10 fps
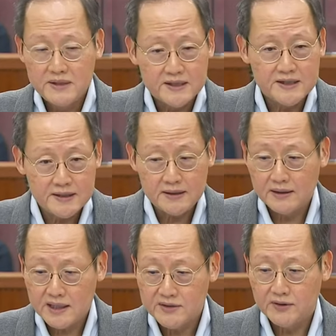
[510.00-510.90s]
Mr. Singh
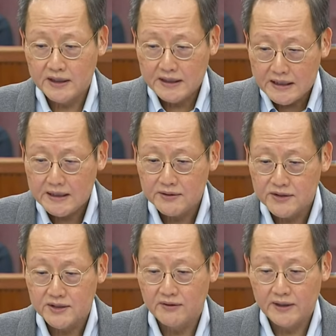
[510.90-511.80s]
asked for the
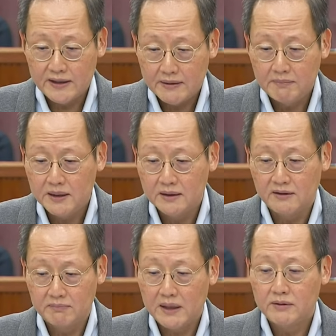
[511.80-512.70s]
details of the number
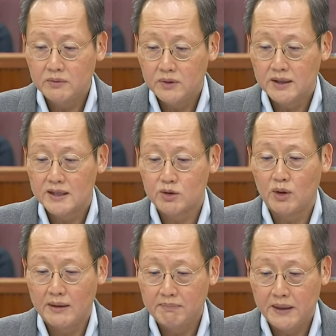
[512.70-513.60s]
of migrant workers who
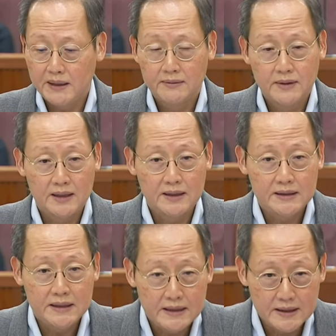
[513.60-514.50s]
are unpaid and the
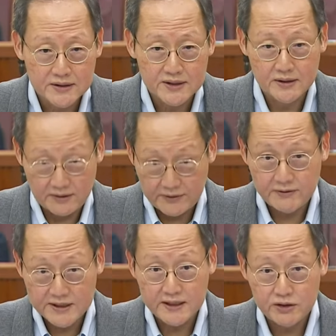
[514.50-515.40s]
details of the
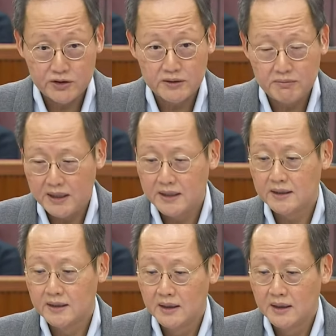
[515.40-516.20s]
restitution made.